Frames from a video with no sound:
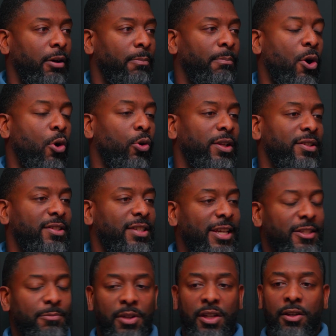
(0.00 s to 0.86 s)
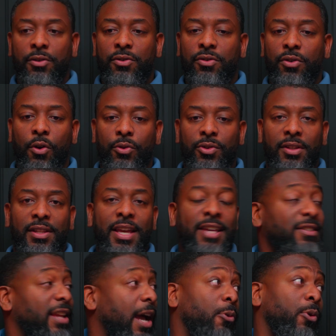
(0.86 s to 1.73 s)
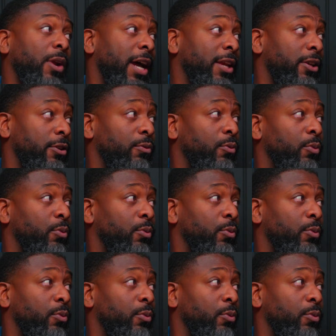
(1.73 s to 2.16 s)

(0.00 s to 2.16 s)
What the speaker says: A mold assessment consultant. That's not what I do.